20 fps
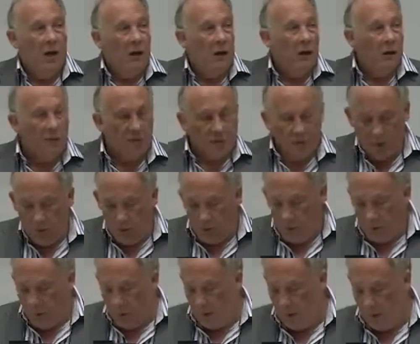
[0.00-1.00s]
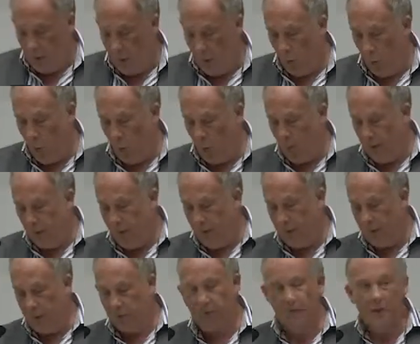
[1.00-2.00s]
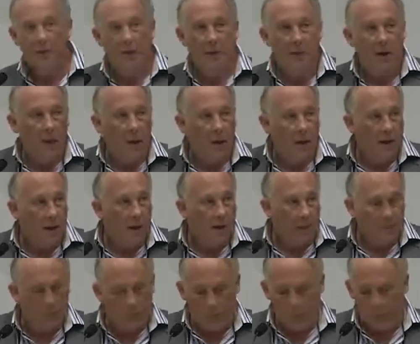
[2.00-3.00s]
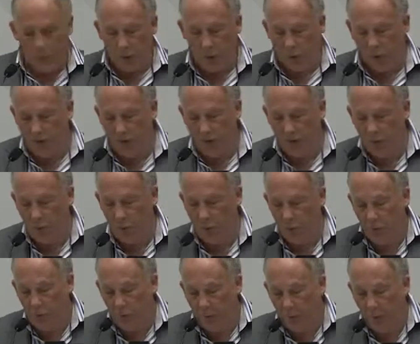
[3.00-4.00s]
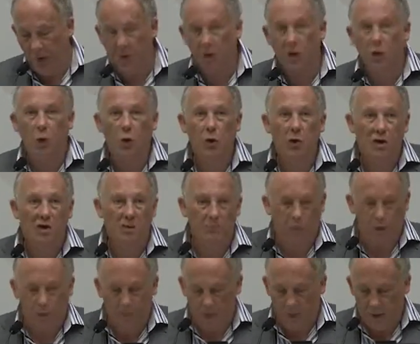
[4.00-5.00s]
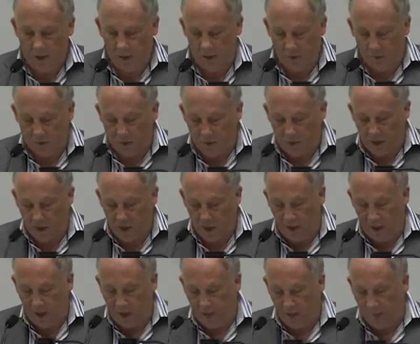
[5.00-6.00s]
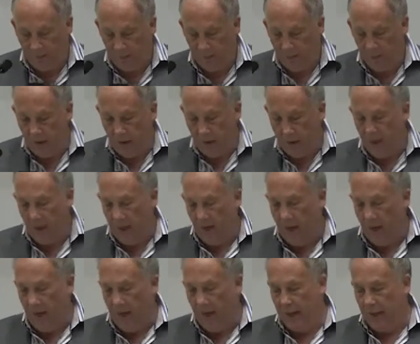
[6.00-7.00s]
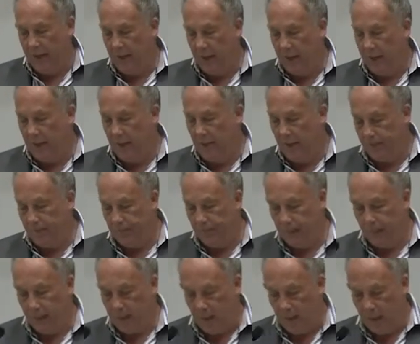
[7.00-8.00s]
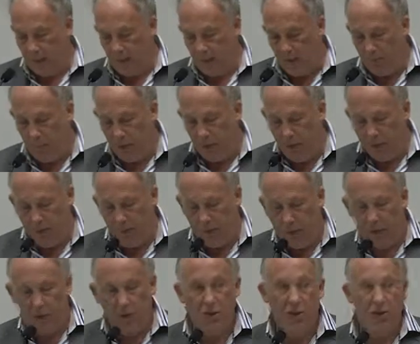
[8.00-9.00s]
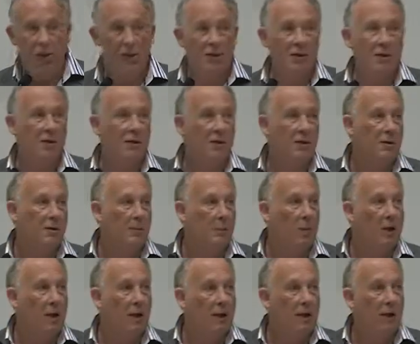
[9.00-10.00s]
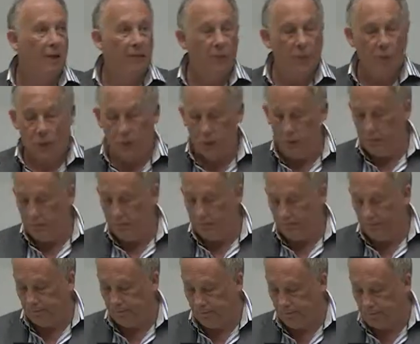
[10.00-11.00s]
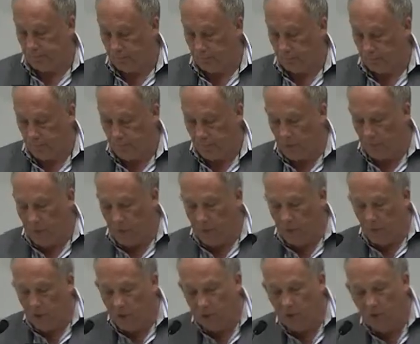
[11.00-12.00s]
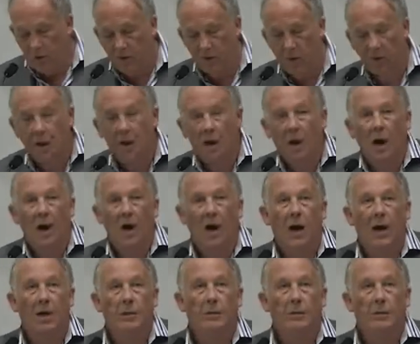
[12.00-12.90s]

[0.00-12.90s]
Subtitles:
So what about policy 3, increased public understanding? Again, in my opinion, this is completely flawed. Yes, I